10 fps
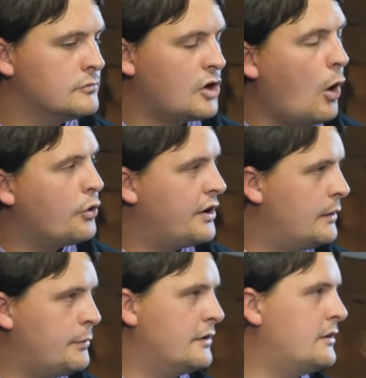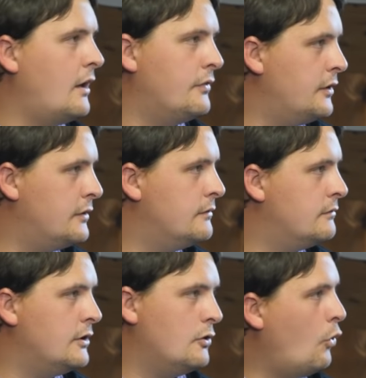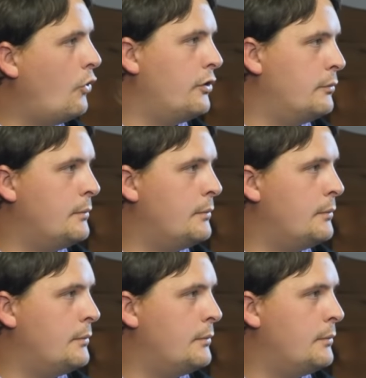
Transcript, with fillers: gold in it per ton than the ore that we're